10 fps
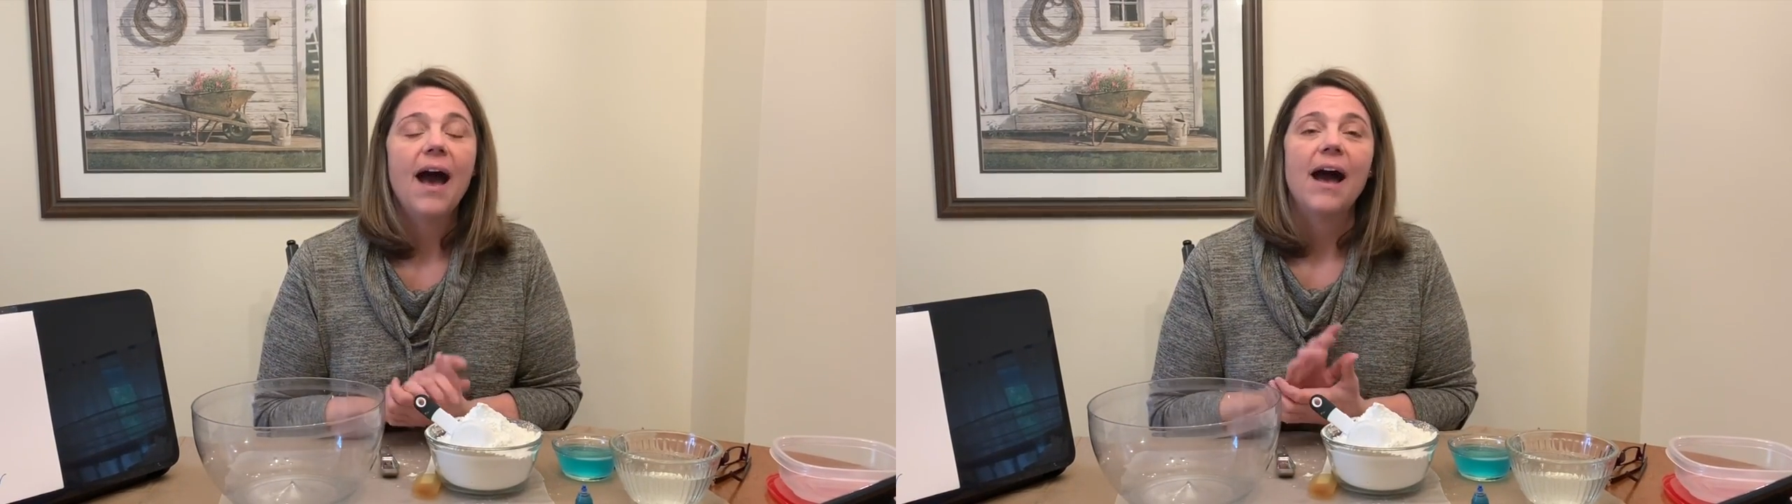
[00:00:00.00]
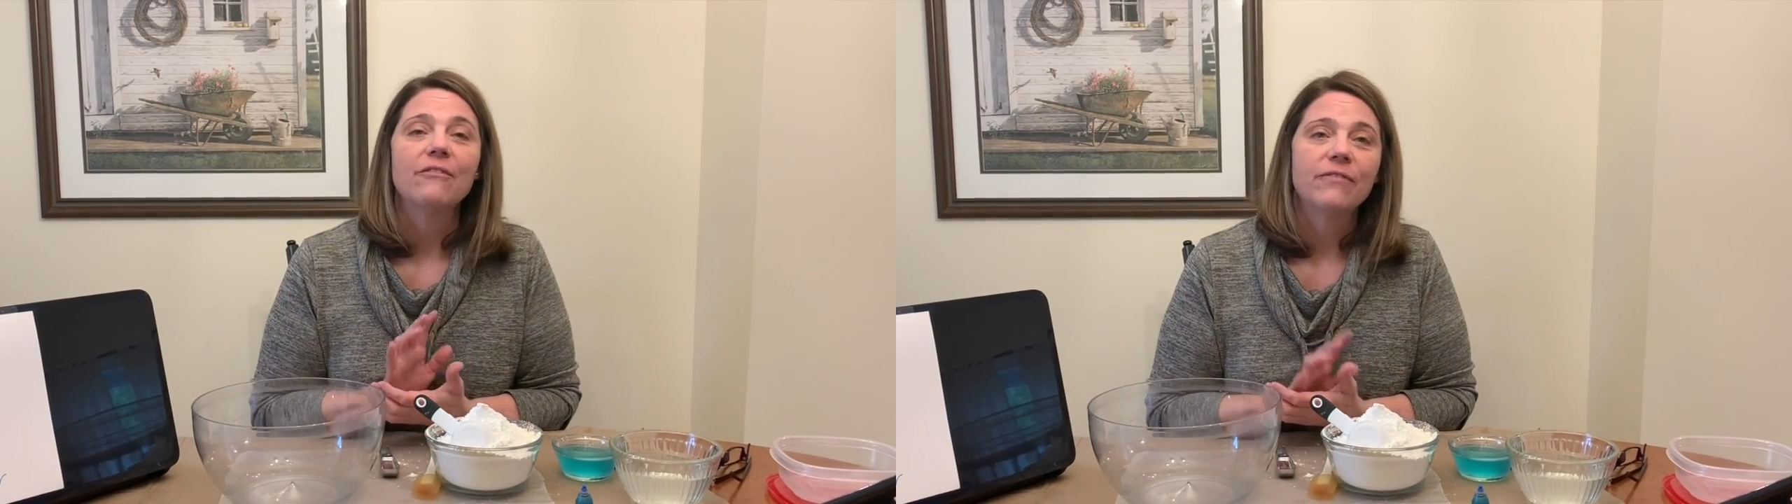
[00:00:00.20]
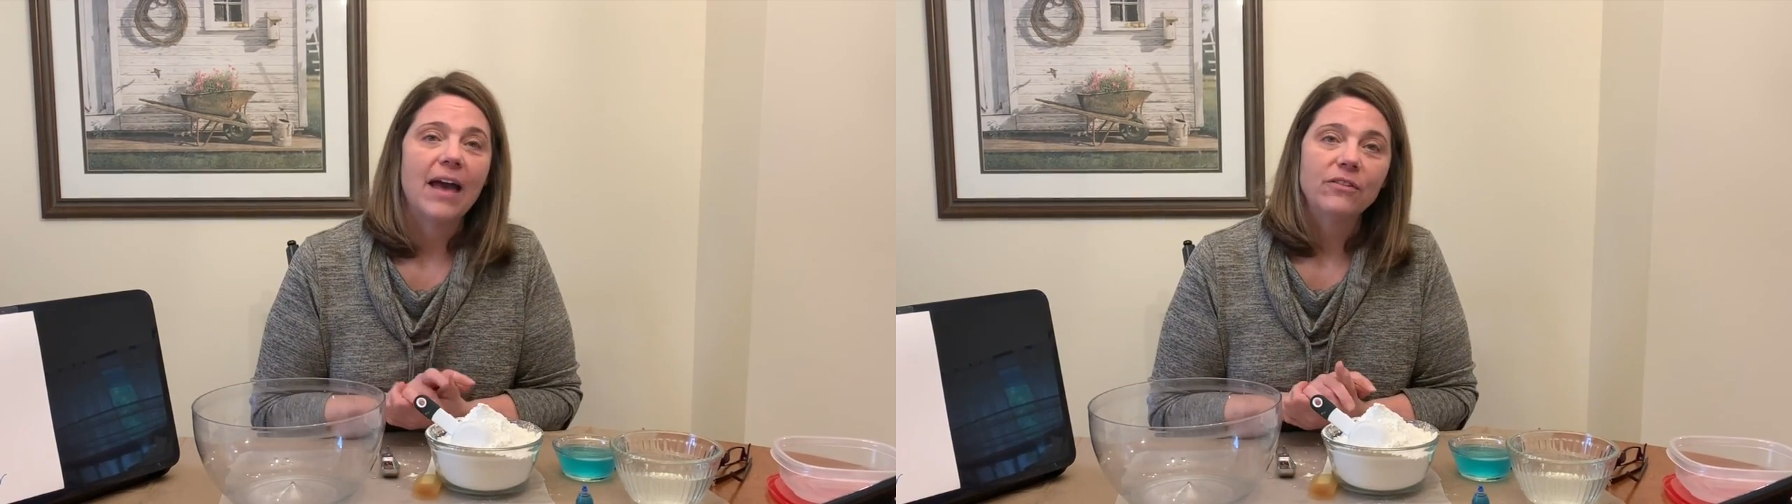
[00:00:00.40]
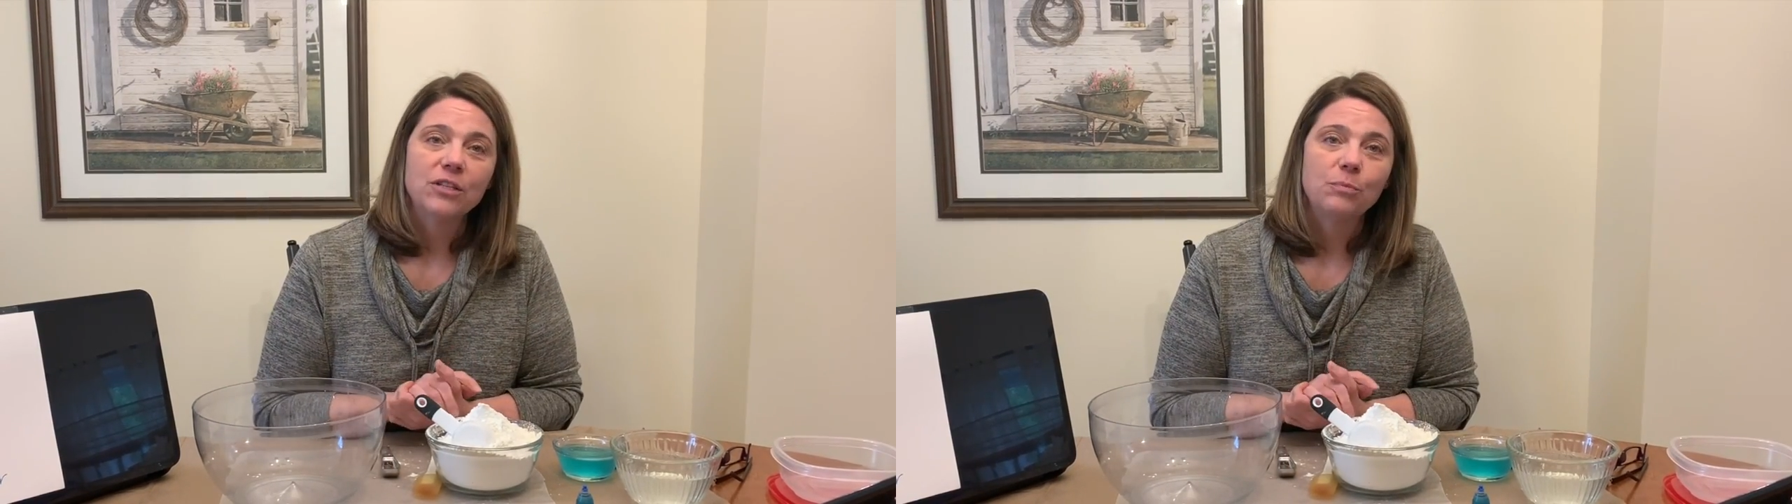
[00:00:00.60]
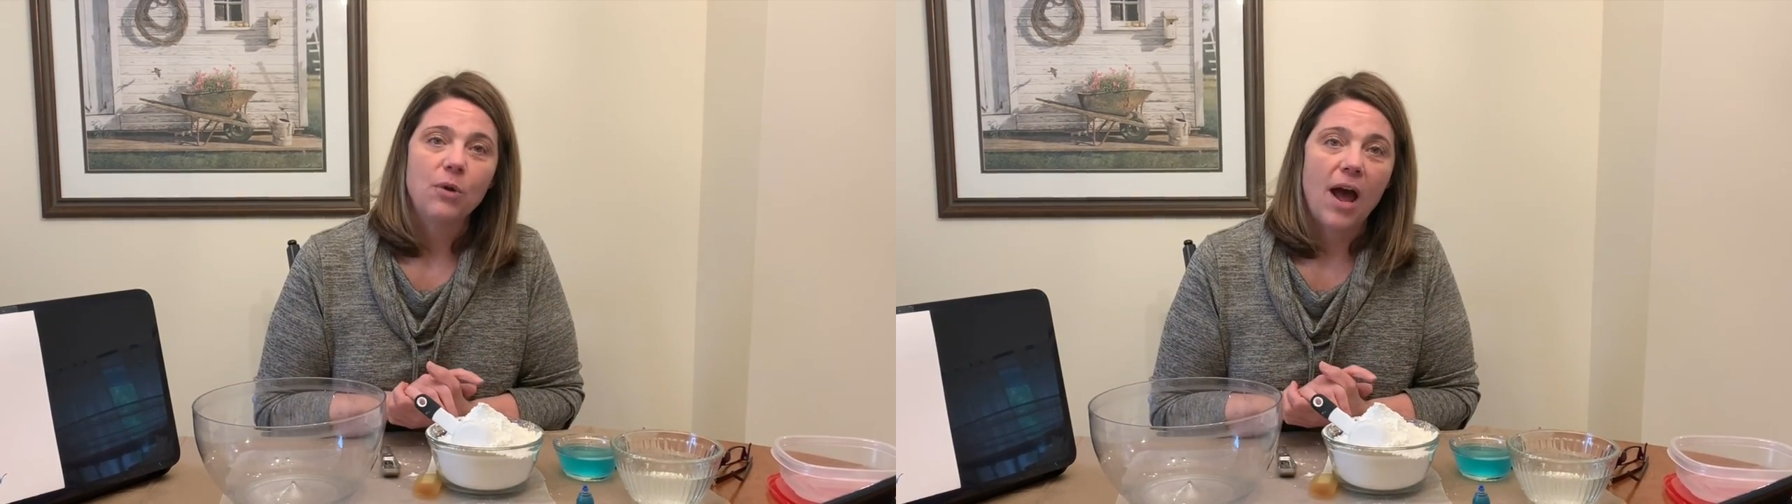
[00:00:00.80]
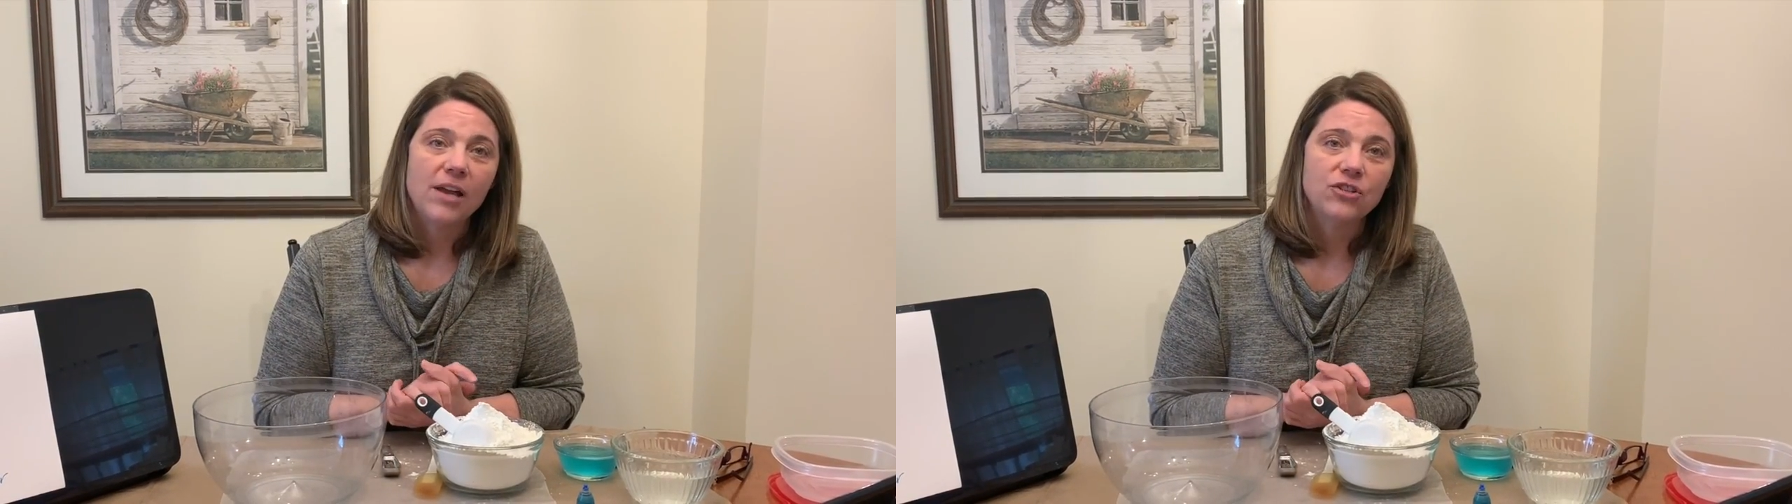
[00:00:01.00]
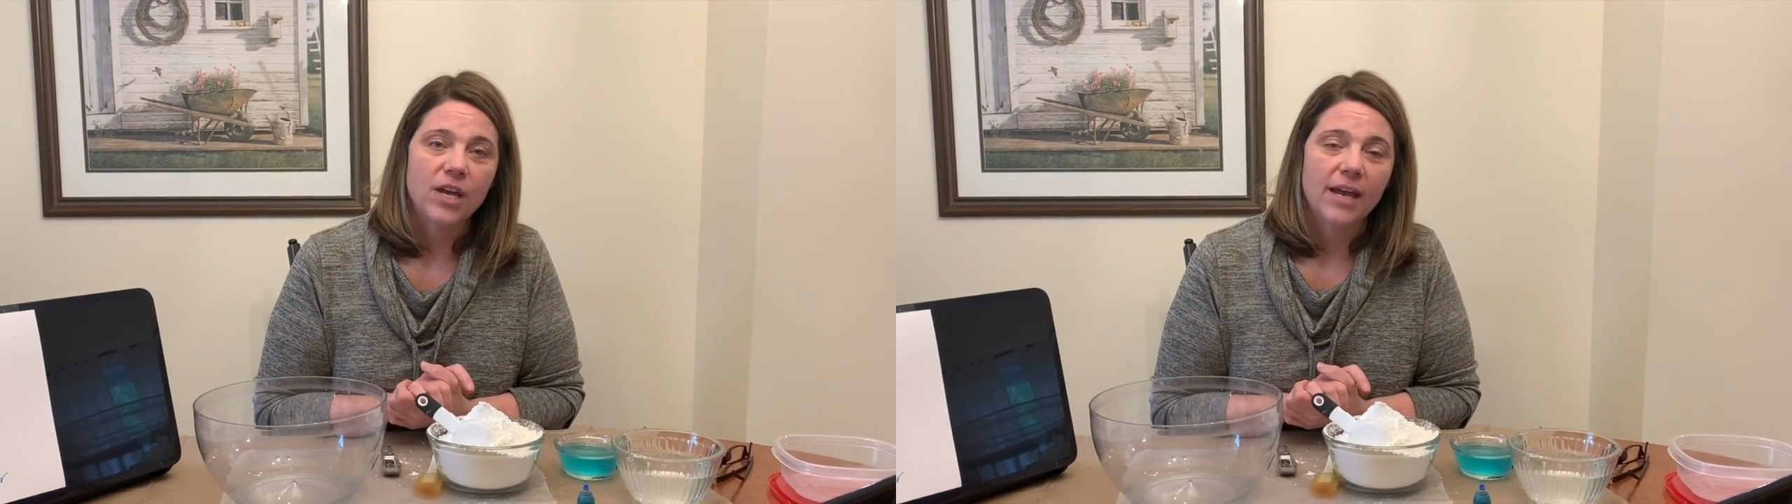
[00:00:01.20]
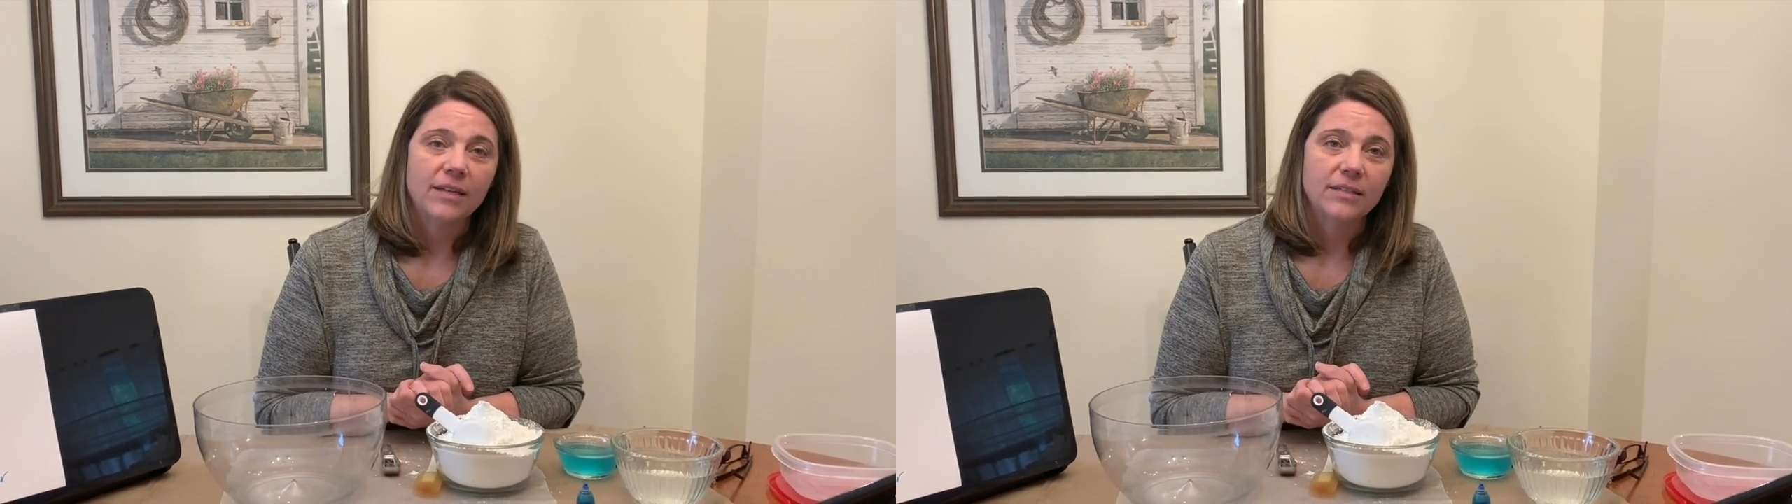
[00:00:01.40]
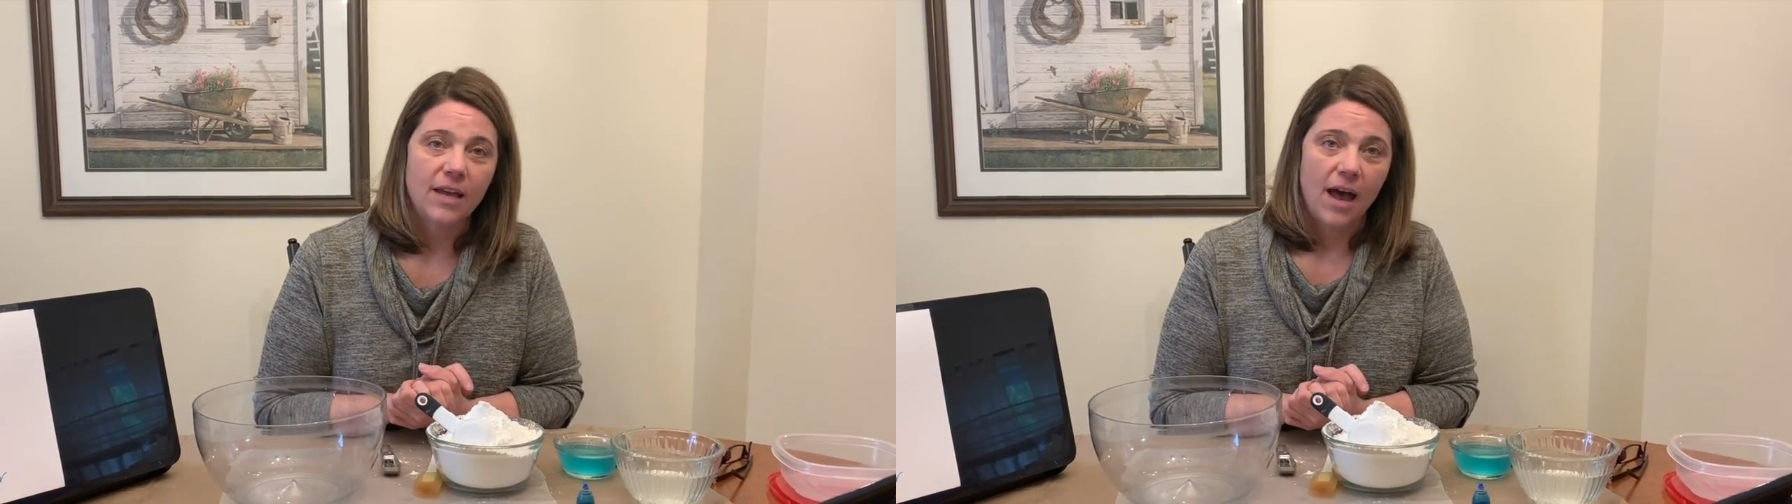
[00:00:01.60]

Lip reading: I found this project